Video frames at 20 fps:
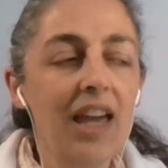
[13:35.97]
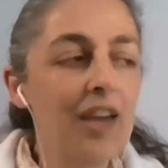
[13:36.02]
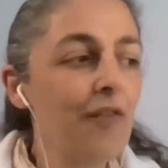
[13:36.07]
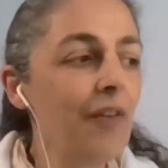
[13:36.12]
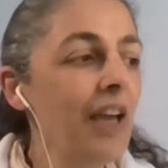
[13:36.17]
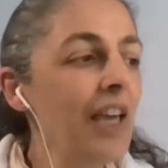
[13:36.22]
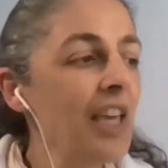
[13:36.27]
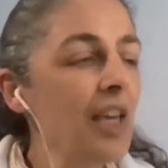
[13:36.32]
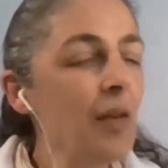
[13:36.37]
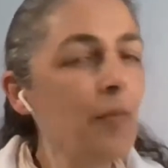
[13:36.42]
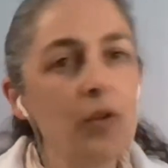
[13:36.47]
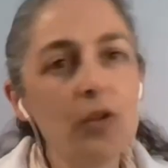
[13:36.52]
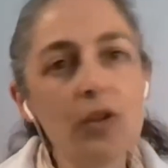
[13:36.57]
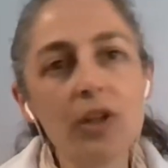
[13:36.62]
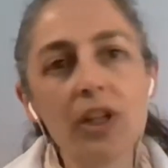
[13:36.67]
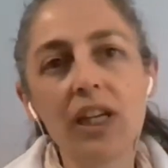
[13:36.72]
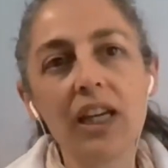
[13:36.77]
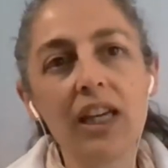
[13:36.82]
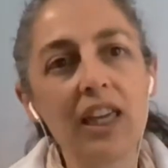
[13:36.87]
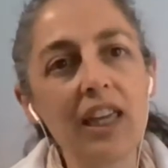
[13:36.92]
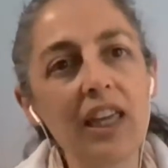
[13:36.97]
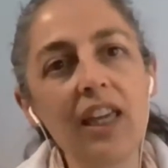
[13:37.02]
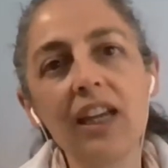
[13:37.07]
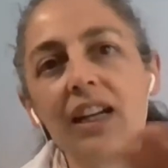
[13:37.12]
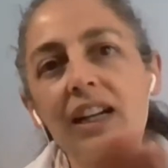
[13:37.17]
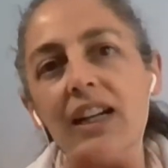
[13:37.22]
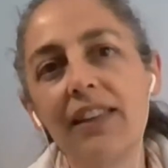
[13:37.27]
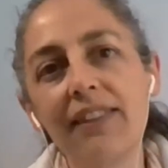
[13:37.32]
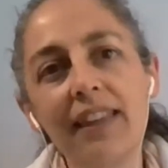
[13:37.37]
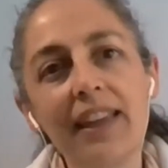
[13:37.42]
If I keep looking
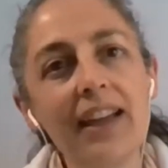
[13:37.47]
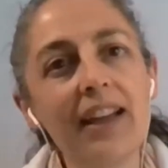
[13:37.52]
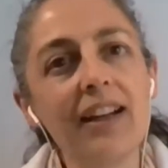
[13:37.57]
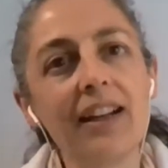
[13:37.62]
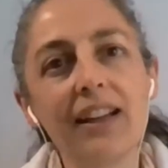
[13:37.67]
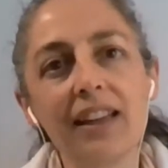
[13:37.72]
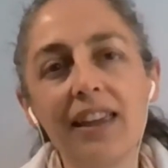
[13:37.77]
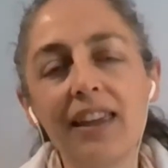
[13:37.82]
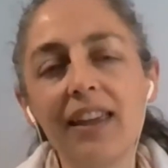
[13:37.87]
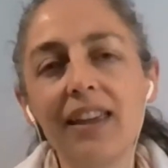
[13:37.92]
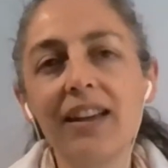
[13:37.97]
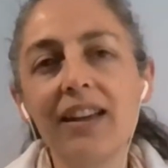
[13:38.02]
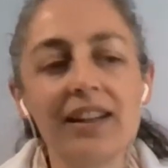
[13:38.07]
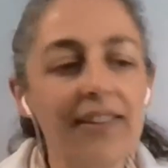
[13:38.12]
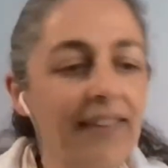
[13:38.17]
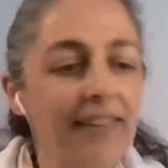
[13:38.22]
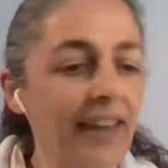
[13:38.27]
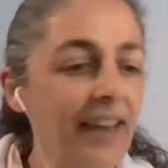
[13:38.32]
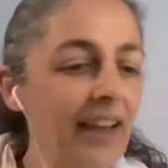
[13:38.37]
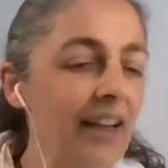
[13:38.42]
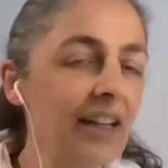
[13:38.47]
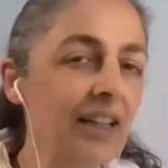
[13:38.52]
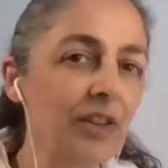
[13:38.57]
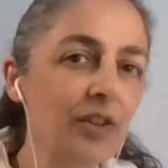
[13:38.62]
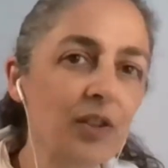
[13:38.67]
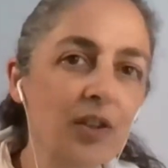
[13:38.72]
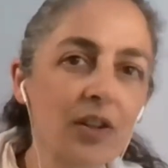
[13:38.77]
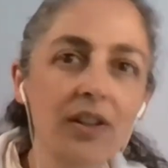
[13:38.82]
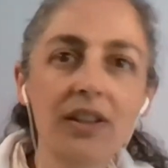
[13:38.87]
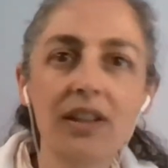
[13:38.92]
here and there and here and there
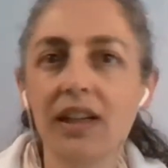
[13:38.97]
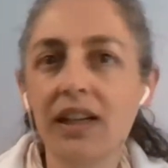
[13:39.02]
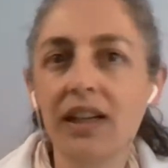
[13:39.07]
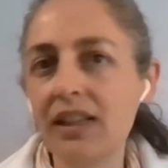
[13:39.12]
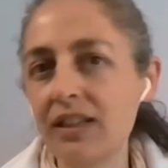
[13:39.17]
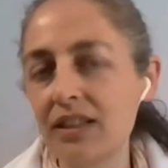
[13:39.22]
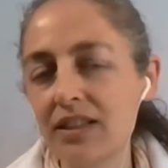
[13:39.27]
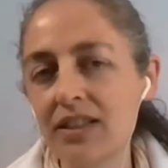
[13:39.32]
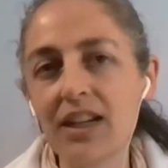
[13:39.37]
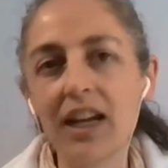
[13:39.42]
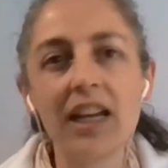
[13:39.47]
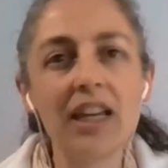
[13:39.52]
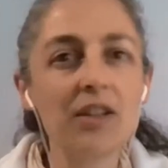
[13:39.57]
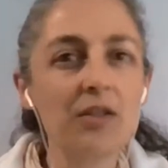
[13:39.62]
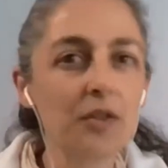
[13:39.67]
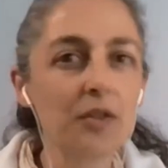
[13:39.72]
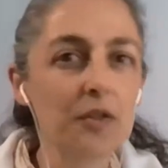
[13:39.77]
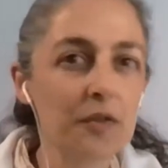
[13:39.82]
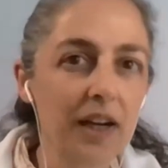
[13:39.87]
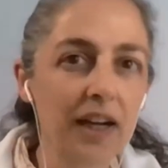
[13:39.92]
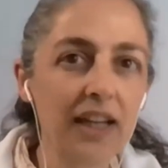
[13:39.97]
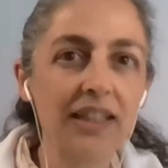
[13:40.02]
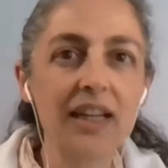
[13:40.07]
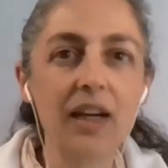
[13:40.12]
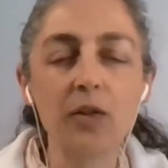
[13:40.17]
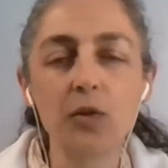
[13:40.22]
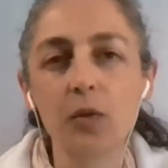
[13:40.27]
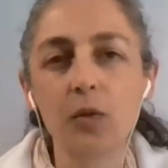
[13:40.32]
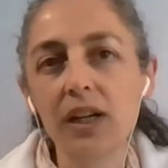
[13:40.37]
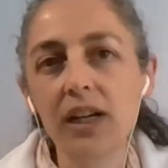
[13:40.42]
and talking and trying to find
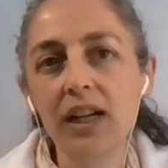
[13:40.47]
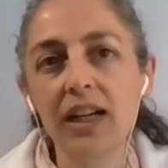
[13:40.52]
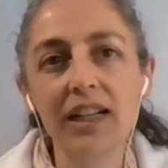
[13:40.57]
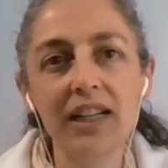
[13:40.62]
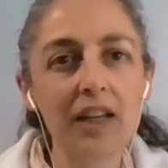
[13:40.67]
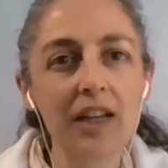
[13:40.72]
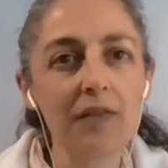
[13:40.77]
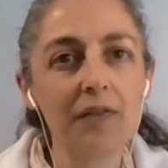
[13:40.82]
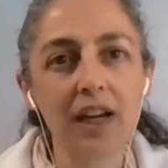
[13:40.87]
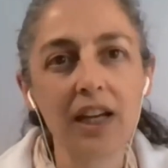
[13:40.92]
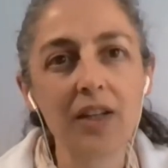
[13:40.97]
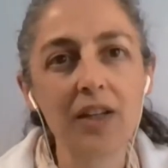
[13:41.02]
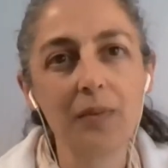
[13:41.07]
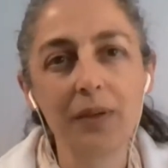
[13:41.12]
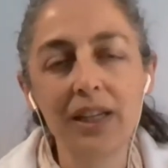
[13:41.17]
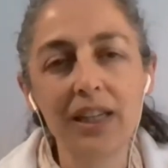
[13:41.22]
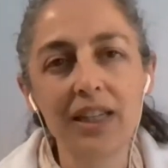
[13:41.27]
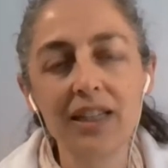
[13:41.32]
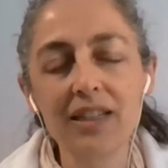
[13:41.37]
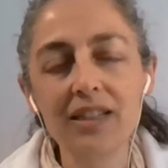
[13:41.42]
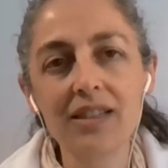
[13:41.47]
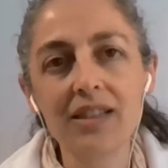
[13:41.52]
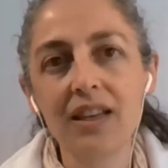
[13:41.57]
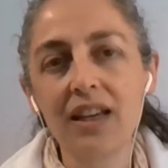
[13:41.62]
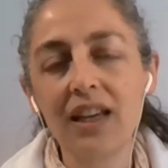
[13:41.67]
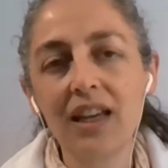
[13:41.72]
out where can I find peace,